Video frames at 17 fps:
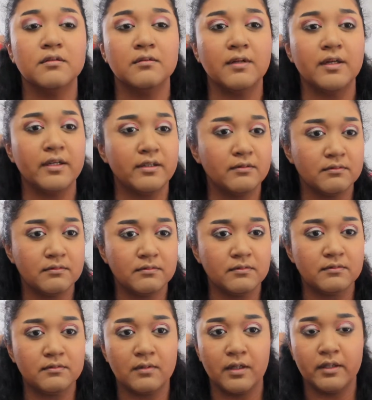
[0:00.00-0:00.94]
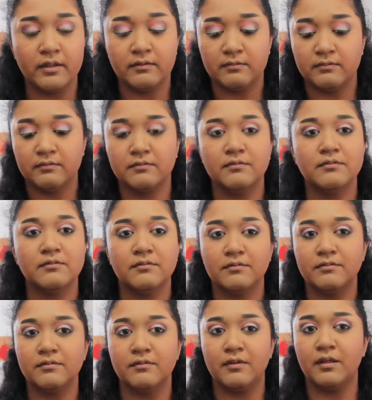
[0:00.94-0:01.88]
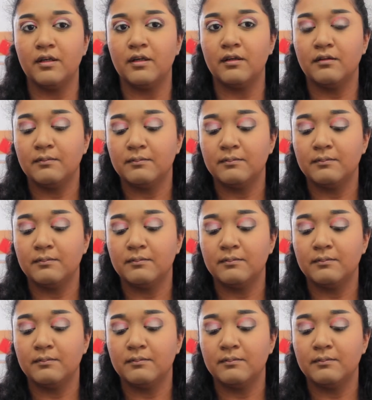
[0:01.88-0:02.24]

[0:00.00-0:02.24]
Right? Right? Yeah.